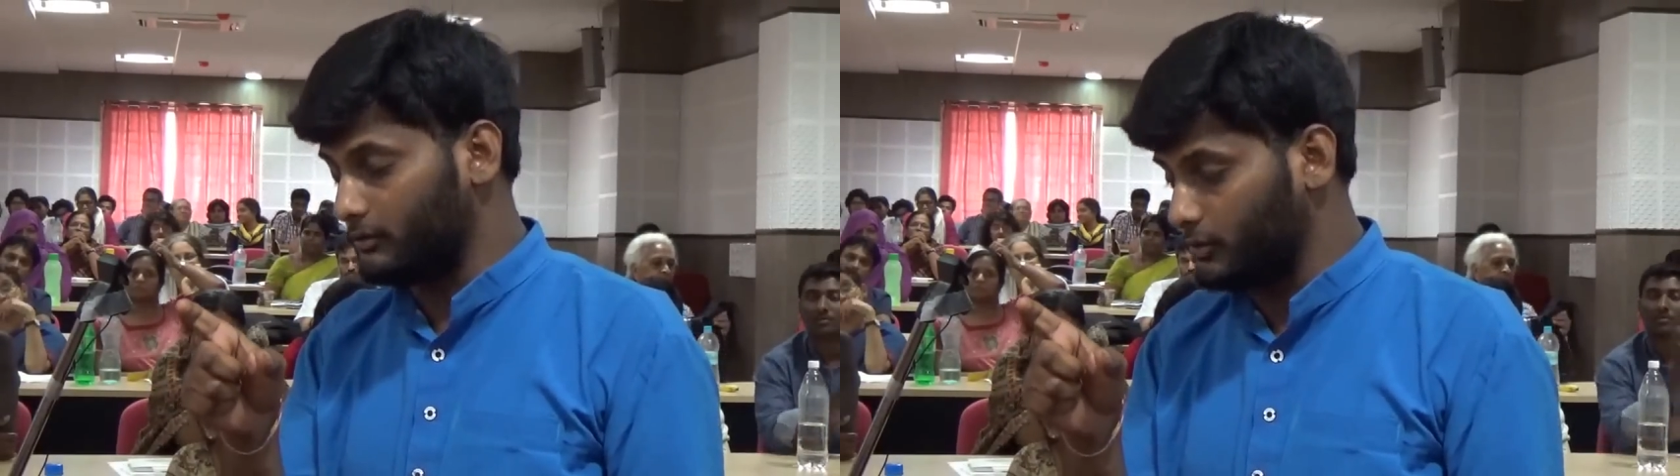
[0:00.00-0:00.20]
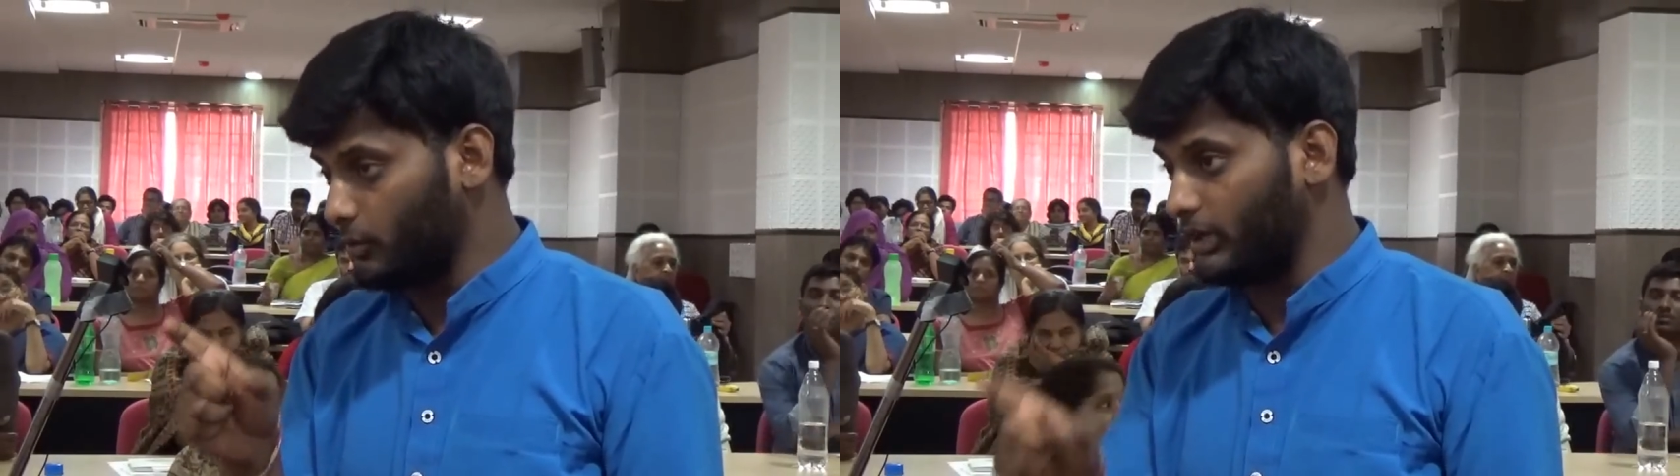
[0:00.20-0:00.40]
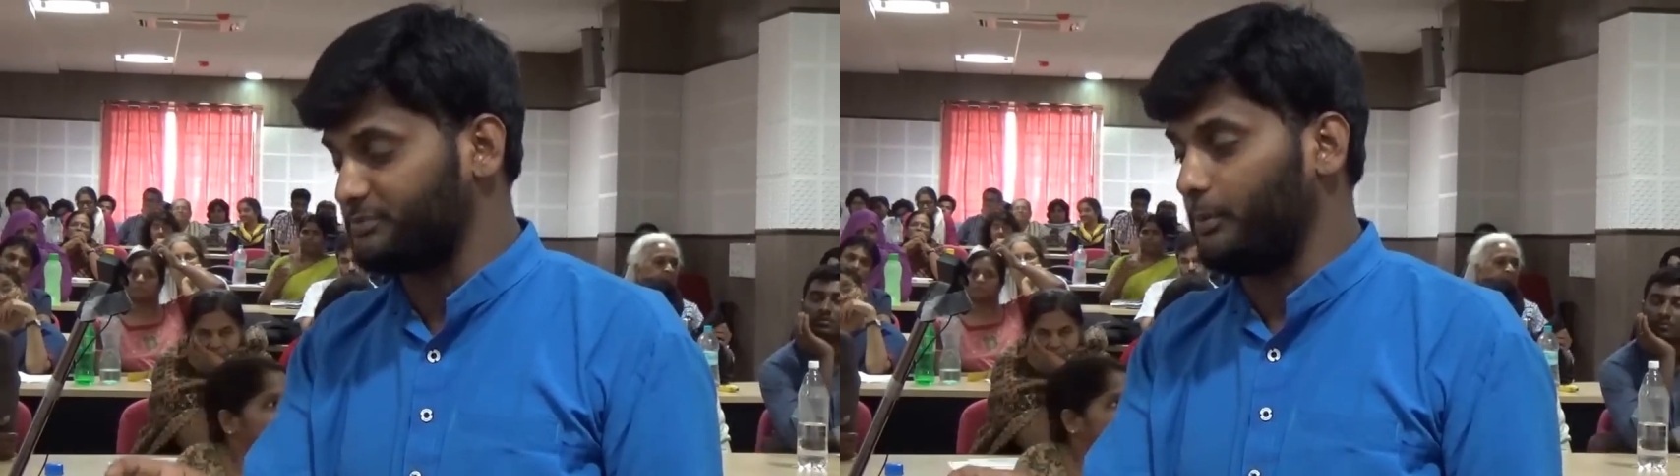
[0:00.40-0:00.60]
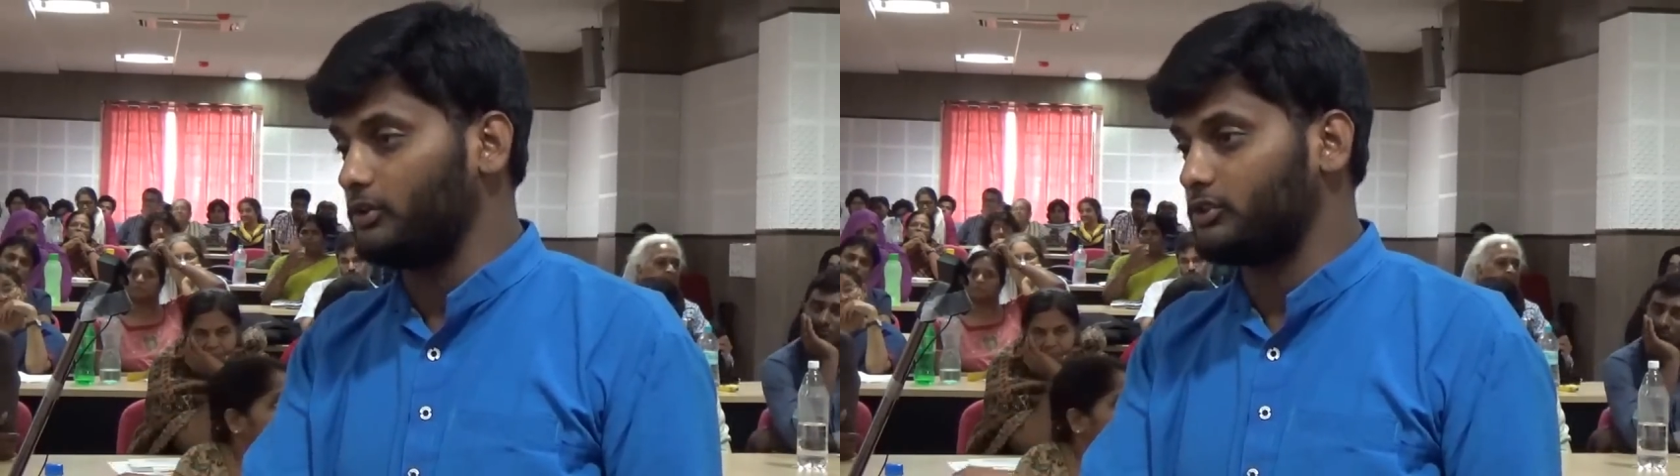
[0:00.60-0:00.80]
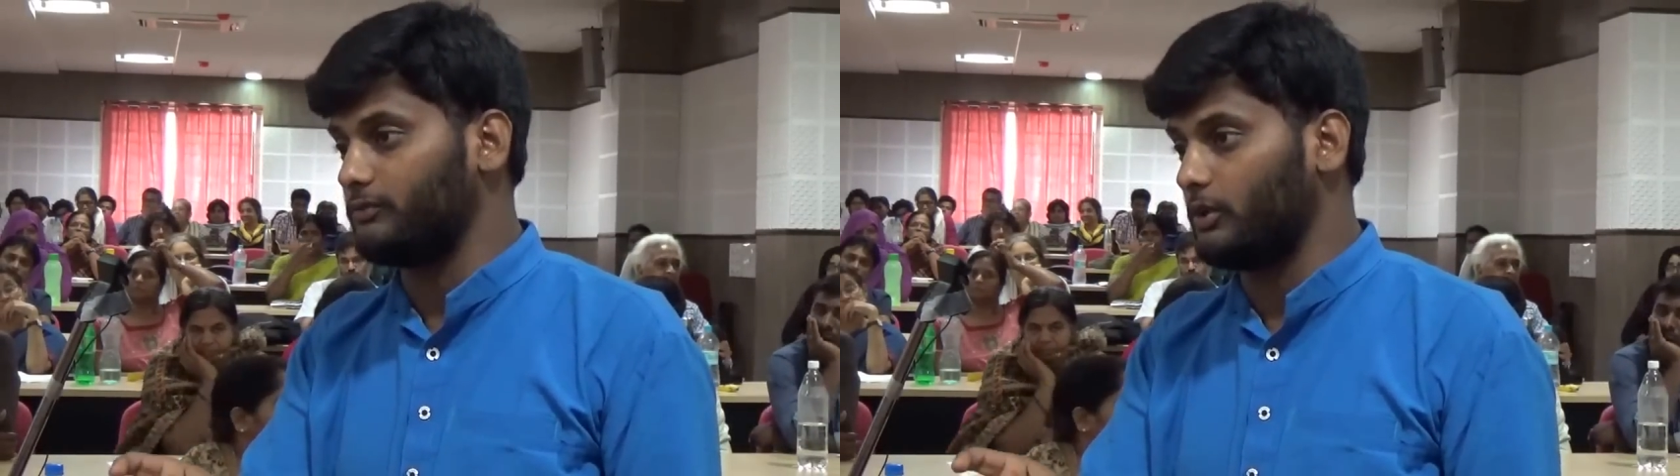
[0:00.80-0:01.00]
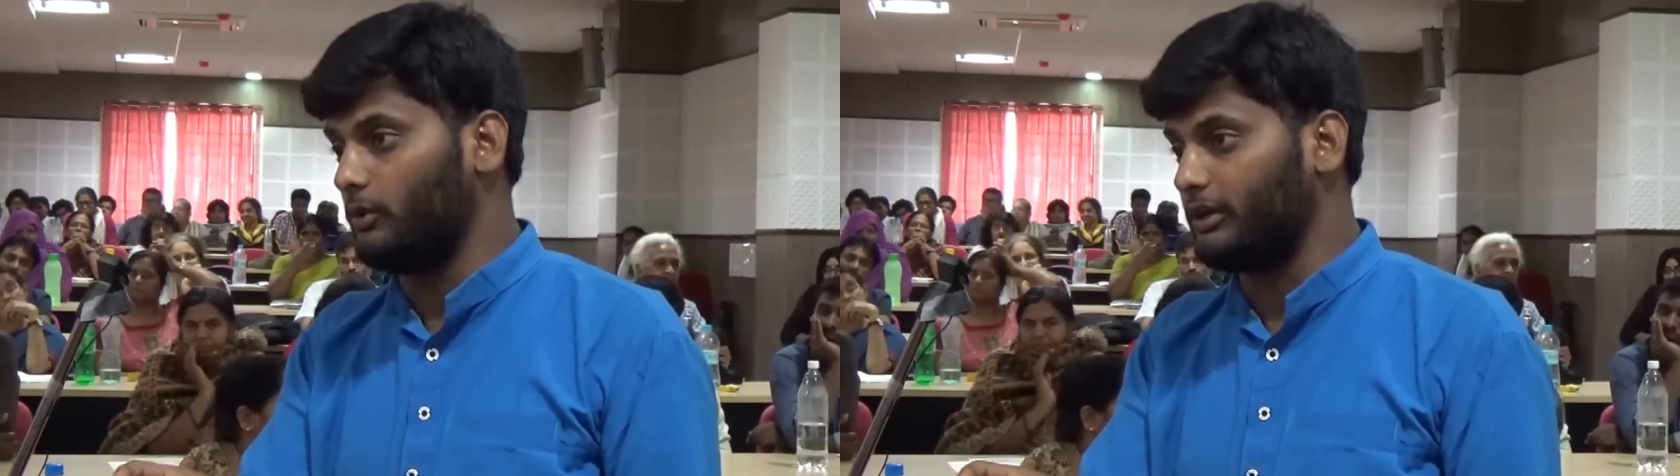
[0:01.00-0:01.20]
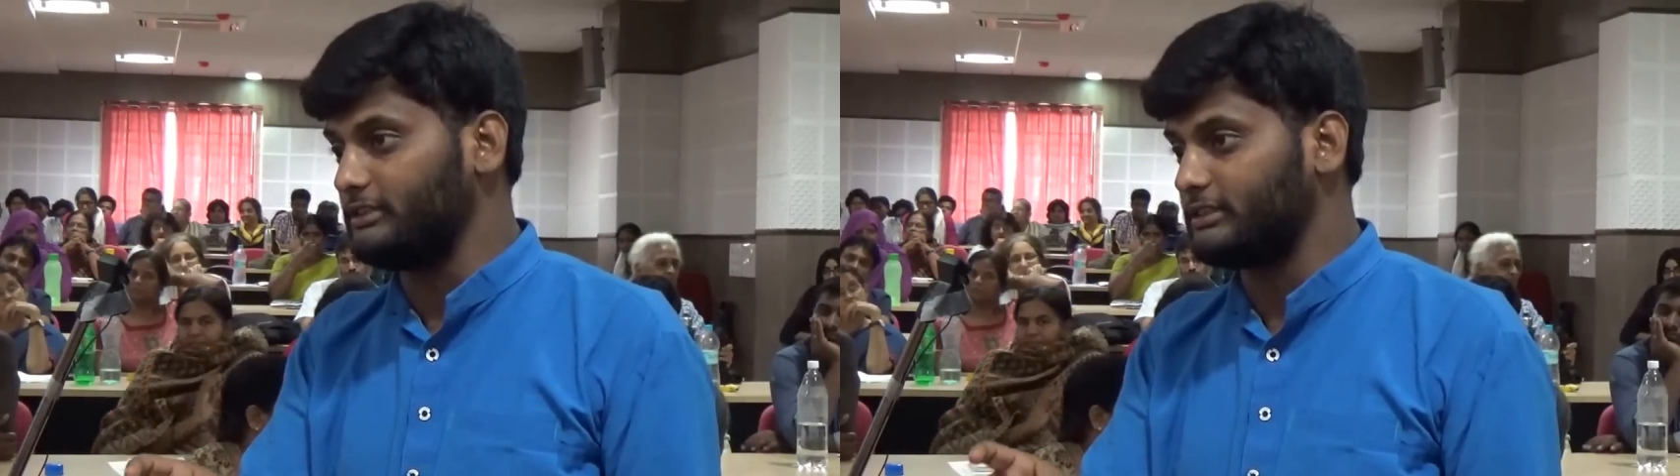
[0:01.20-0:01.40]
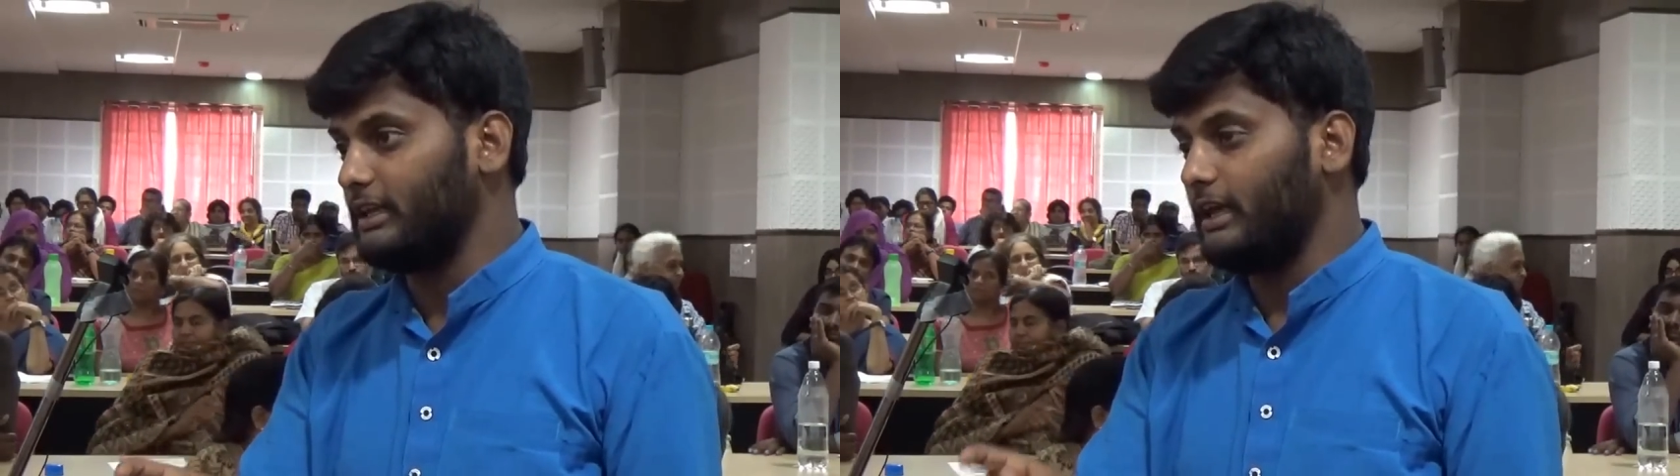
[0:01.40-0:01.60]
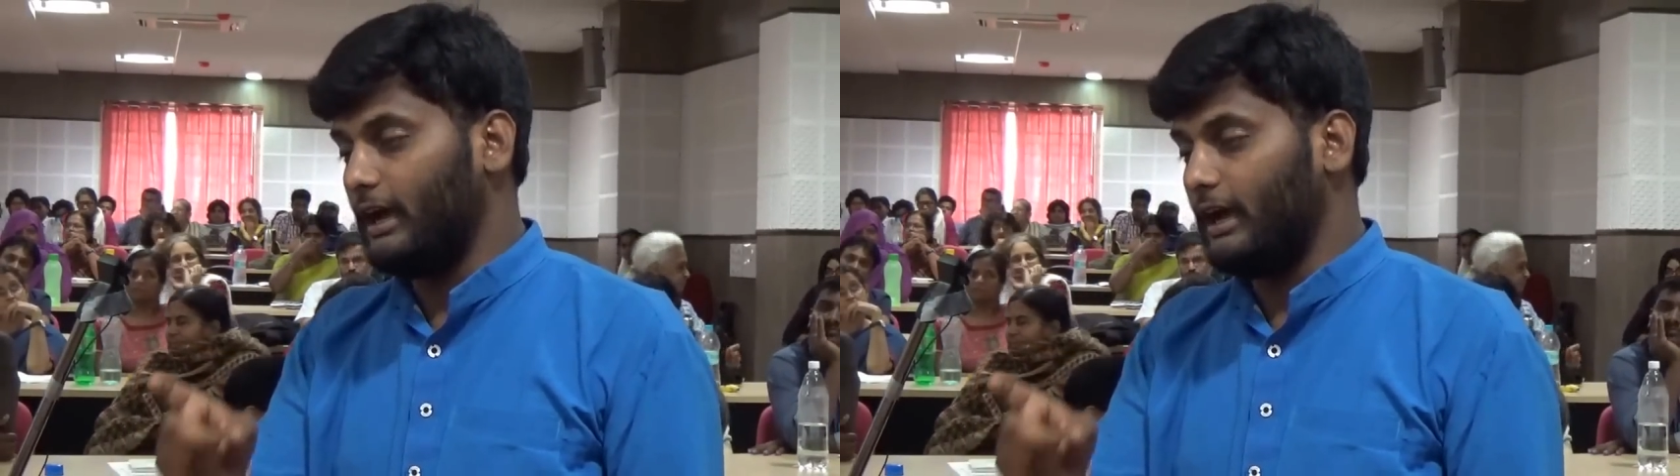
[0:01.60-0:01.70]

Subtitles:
to response of the notice,